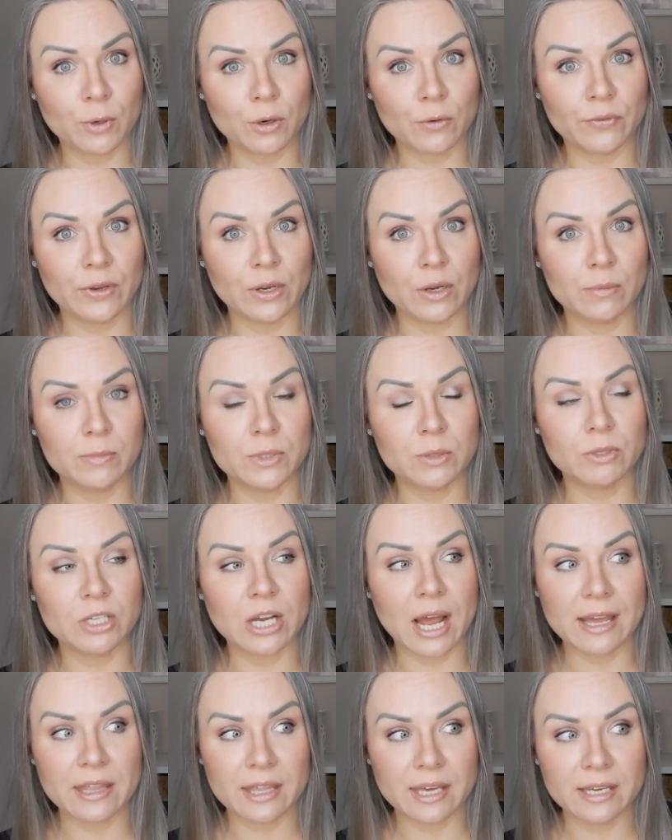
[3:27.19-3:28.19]
perfumes,
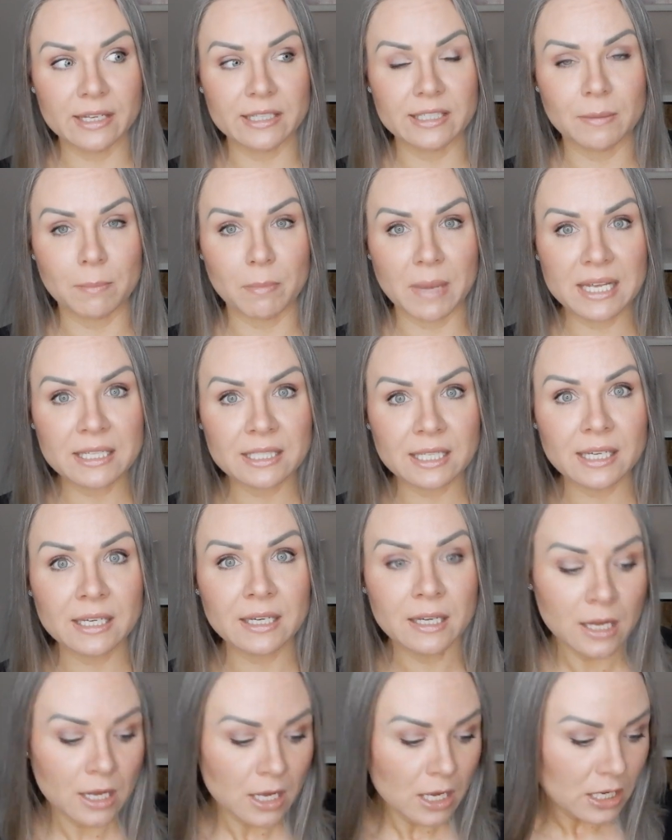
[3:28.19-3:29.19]
which I think is
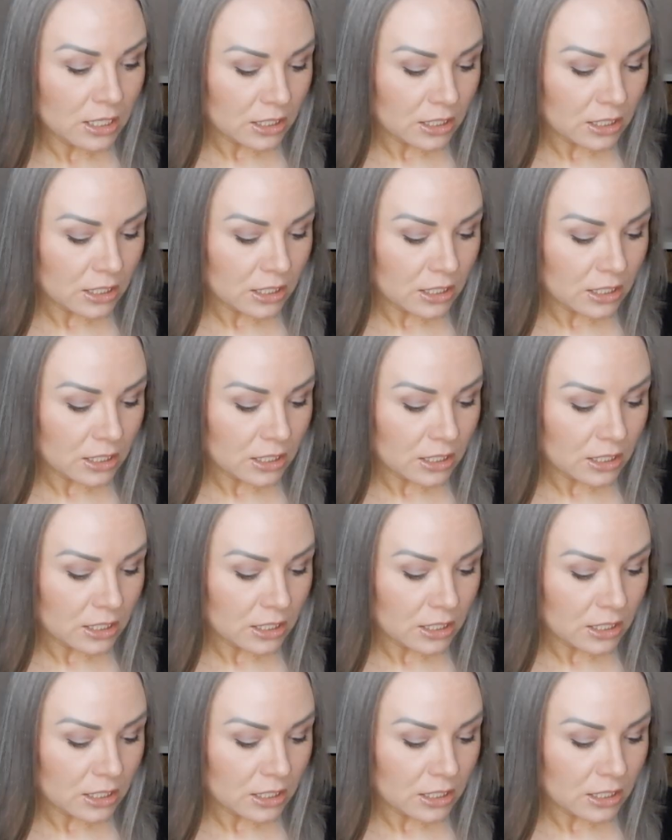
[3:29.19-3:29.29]
amazing.